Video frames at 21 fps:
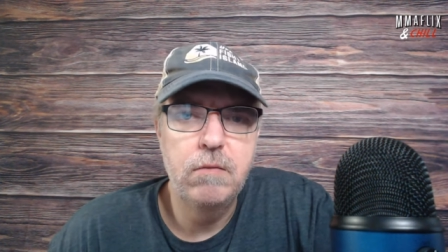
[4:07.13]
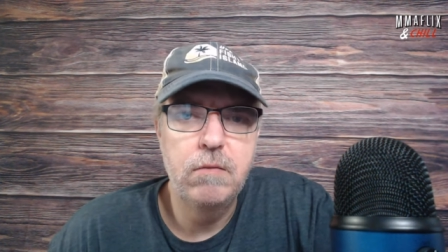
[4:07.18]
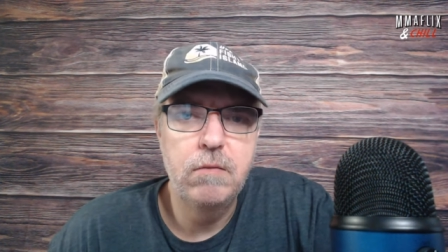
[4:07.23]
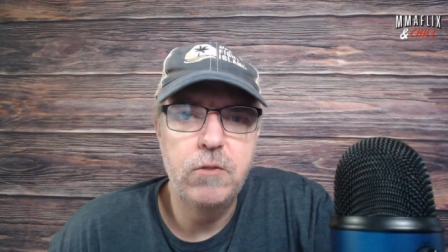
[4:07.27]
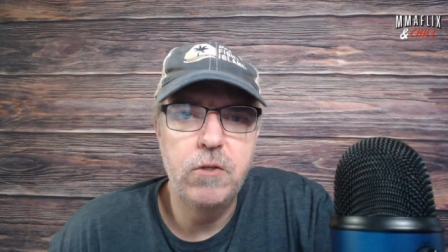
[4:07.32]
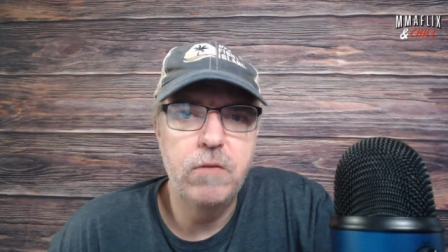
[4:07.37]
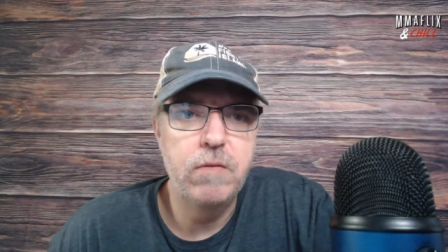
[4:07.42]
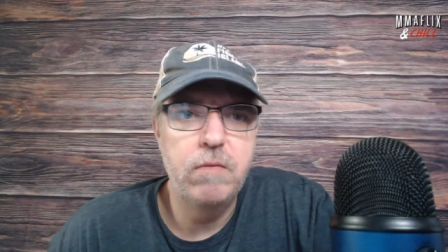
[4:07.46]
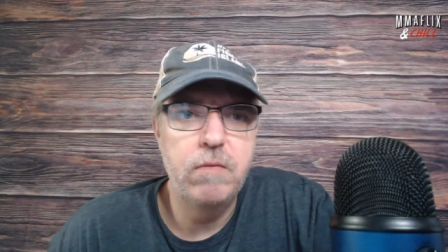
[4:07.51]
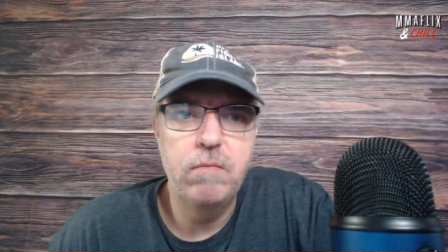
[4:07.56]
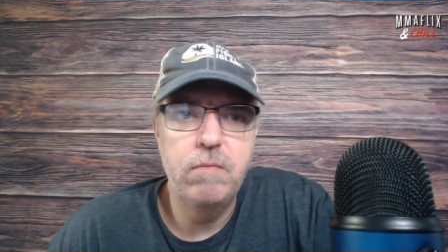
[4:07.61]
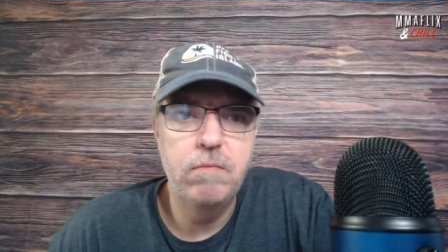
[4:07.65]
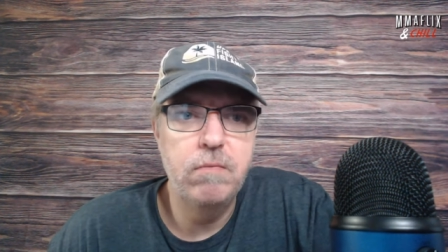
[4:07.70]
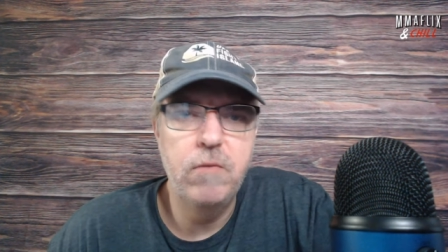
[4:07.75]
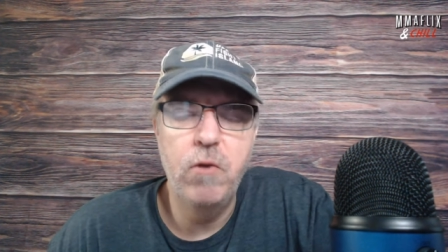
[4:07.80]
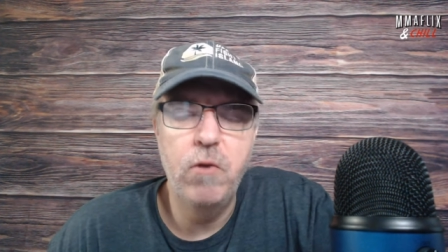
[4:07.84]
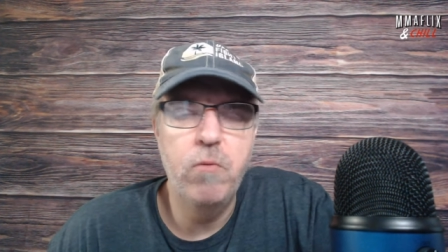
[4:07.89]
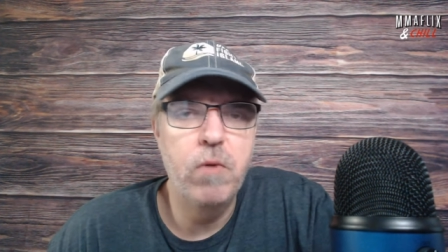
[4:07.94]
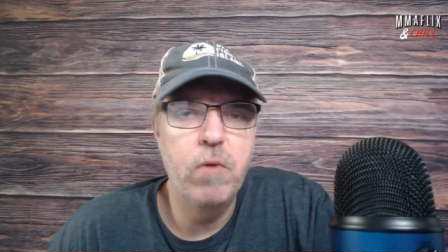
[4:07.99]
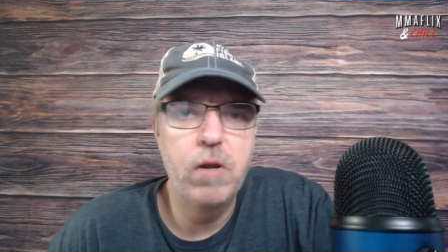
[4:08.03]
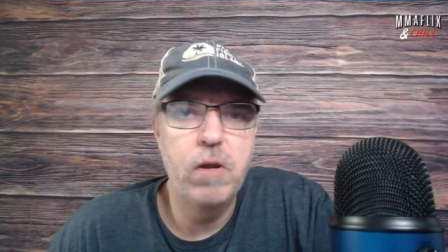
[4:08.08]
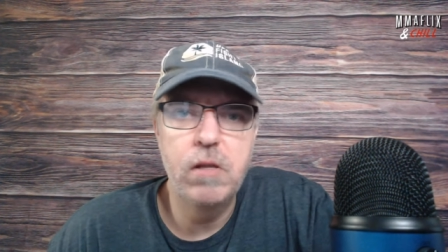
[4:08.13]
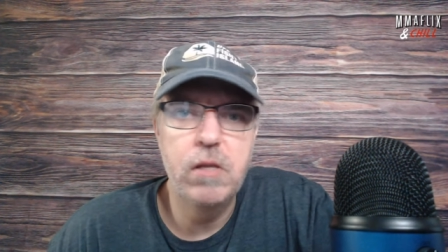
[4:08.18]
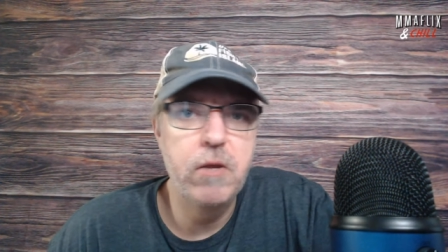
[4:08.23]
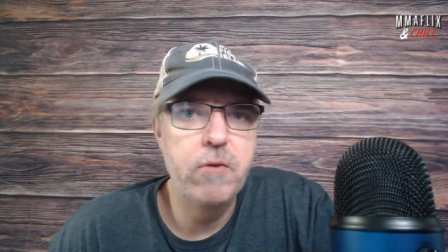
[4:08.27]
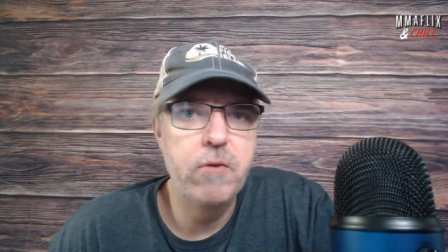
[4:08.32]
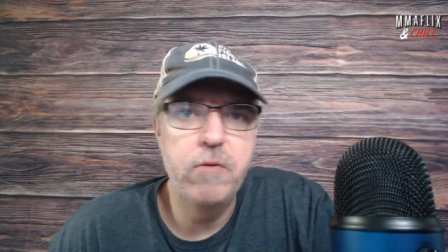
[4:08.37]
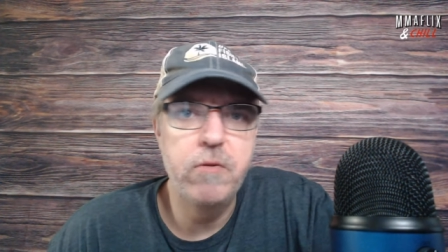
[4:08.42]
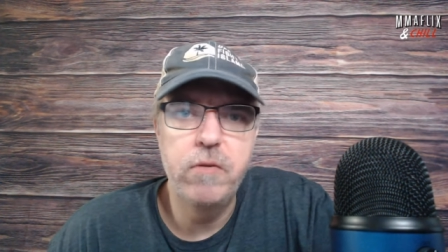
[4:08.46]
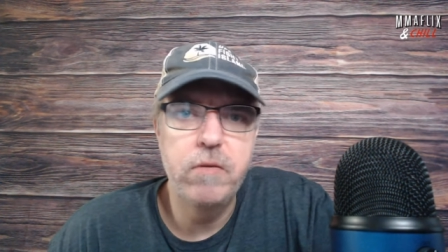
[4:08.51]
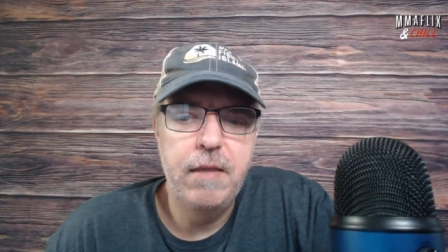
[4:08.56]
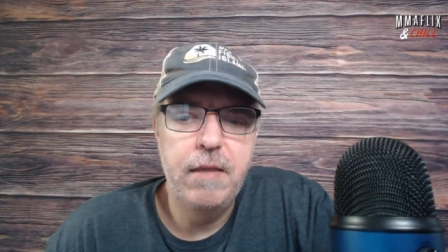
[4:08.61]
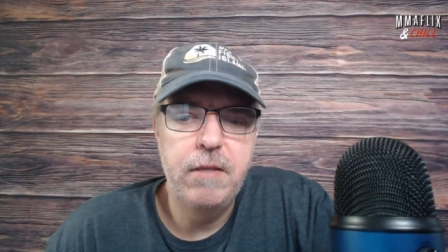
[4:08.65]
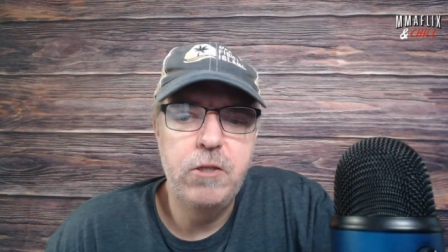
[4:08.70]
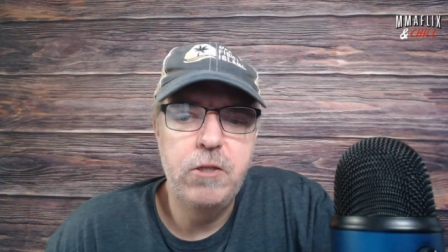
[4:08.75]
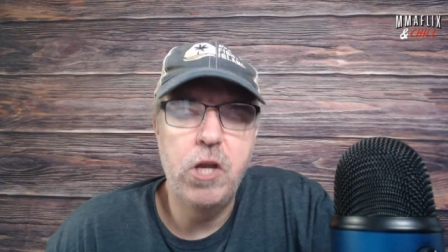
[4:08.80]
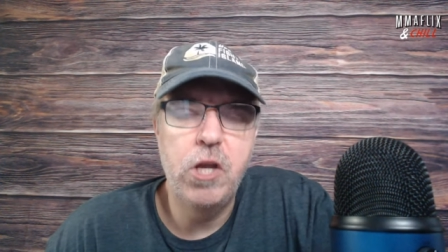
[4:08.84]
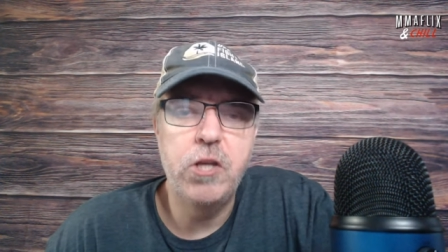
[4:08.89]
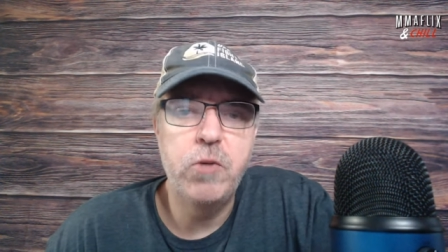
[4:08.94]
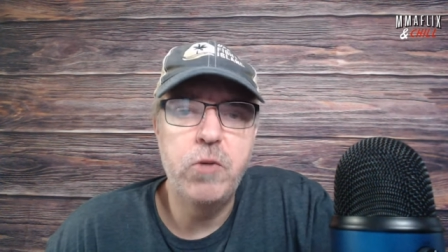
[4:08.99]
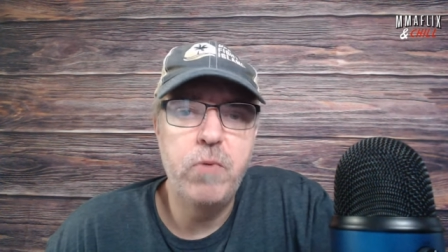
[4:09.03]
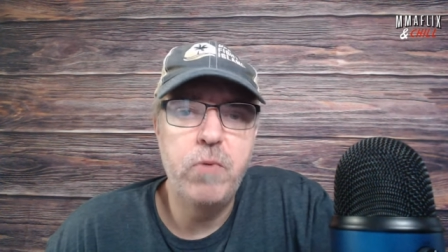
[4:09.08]
Just nowhere close.
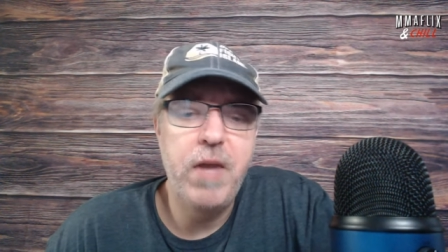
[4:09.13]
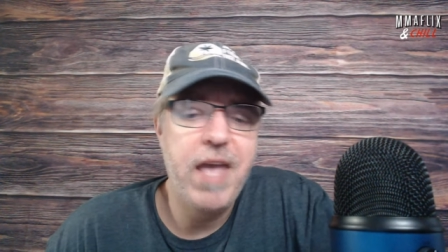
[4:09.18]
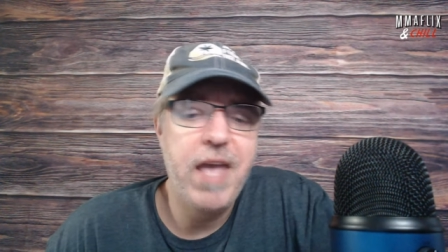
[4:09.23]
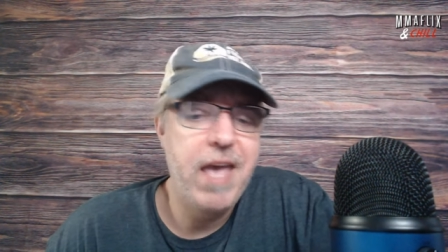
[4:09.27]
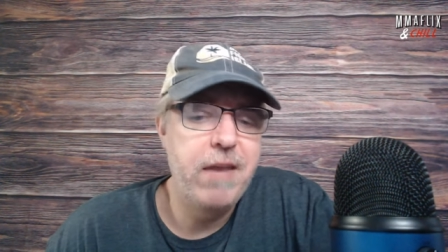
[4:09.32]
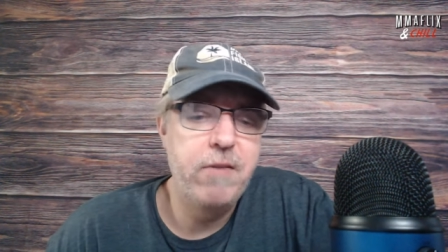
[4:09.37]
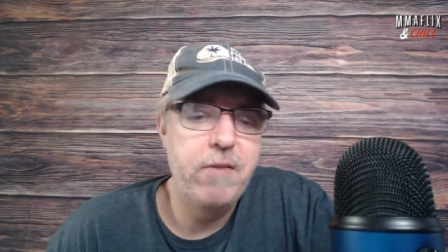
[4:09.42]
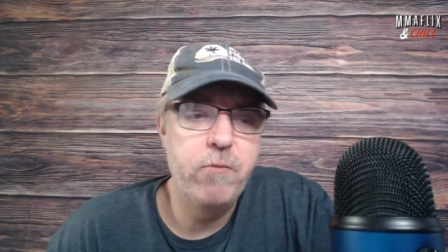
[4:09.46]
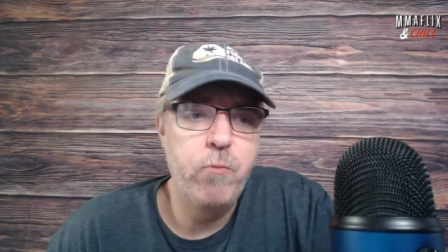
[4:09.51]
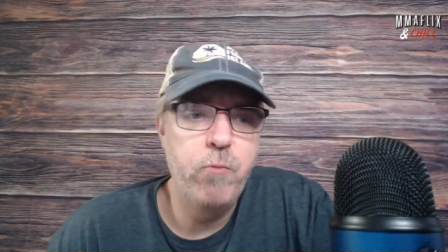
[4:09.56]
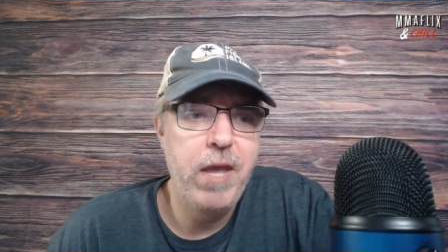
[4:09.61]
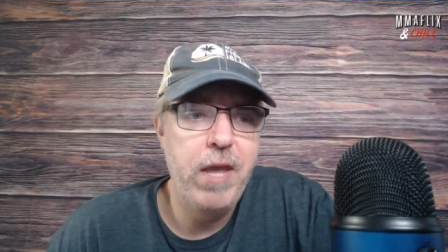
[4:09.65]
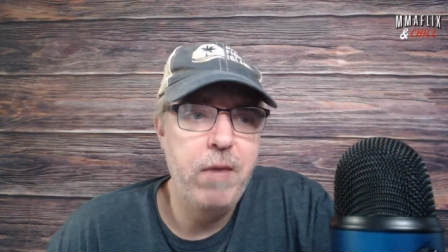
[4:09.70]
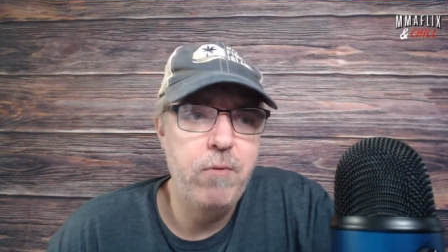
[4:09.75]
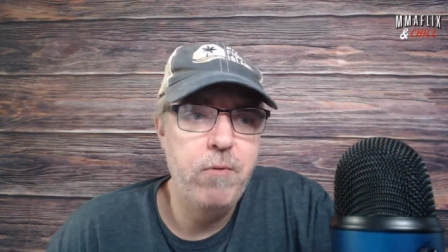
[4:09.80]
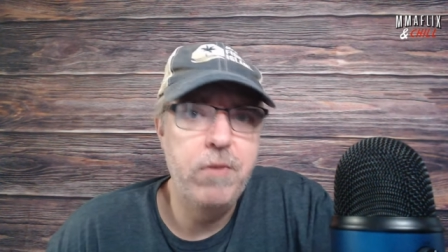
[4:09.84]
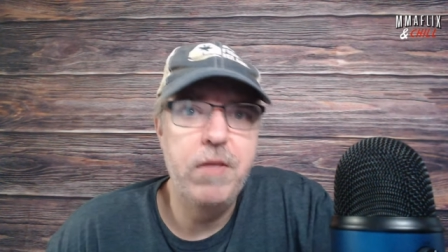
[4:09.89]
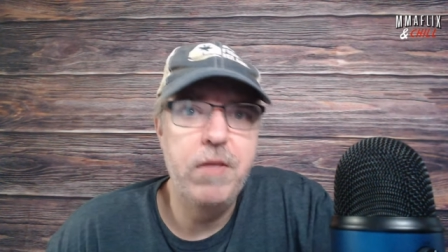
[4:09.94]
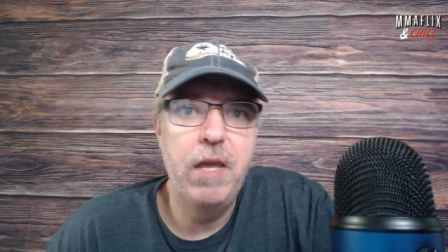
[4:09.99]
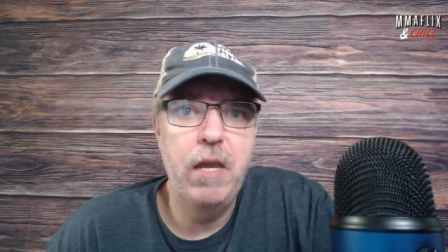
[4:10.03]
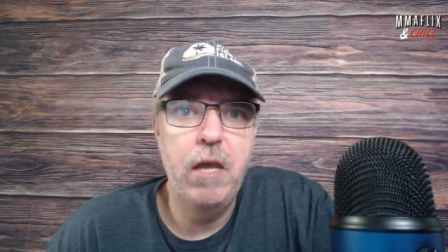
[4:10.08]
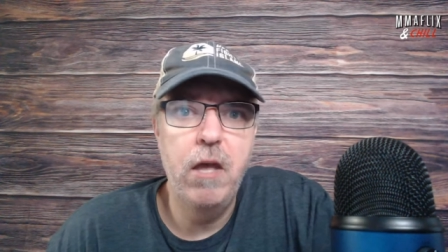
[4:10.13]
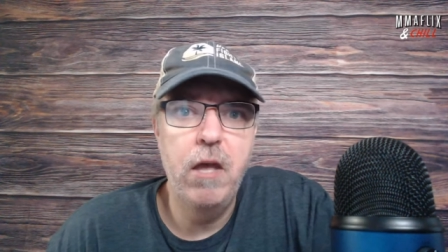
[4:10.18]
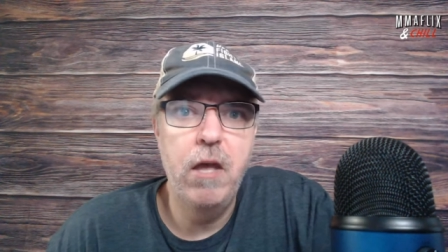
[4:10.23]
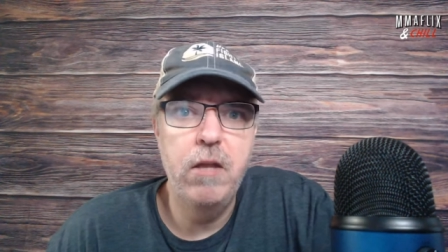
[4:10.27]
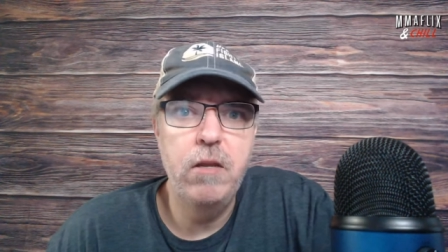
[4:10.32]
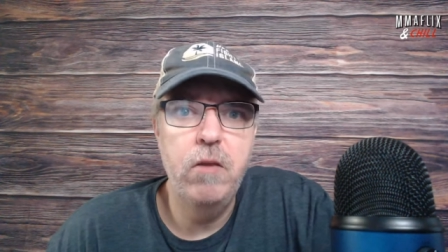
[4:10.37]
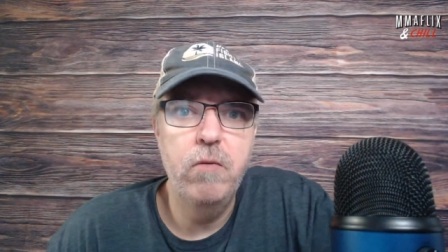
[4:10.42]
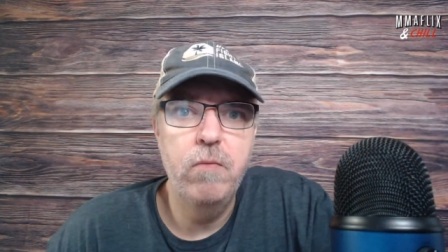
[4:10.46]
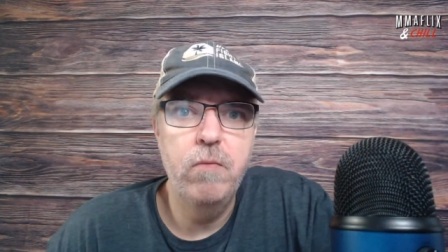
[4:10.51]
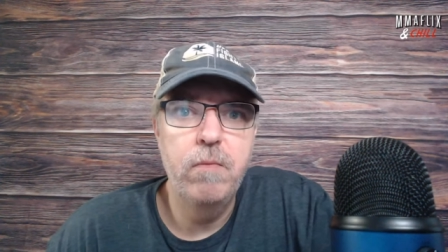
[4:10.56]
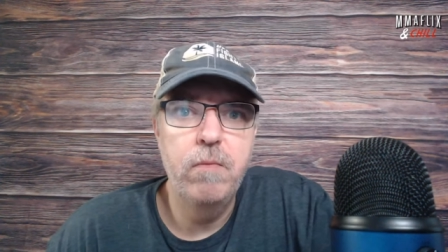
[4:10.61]
Joshua had his way with Ngannou.